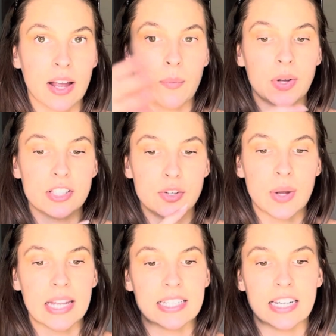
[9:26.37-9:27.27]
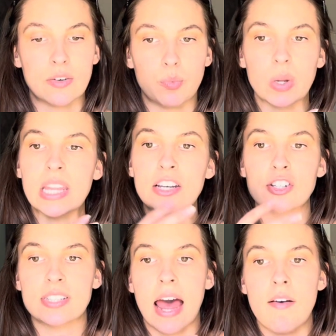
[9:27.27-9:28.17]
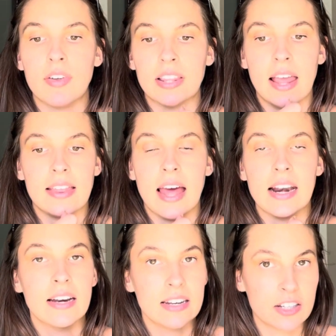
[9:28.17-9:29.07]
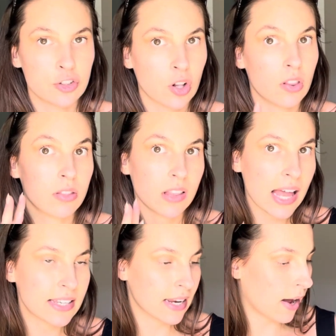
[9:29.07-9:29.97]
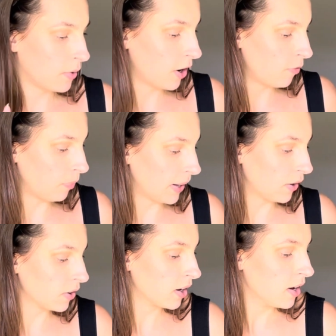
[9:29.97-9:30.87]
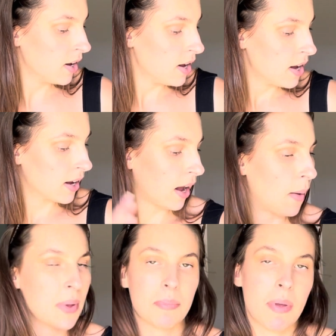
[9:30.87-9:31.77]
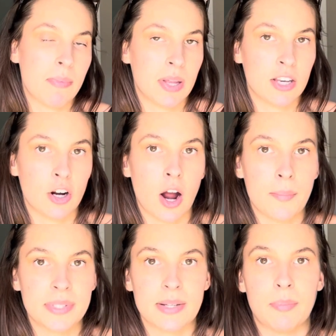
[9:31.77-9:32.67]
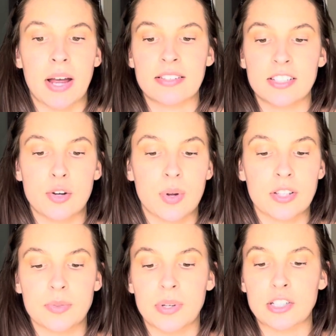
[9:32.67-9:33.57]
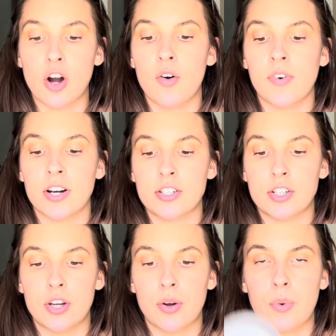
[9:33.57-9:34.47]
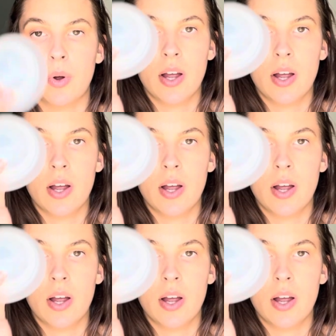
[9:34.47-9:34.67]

And once you get to really just having like that initial letdown of milk coming maybe in your opposite breast, you can switch over to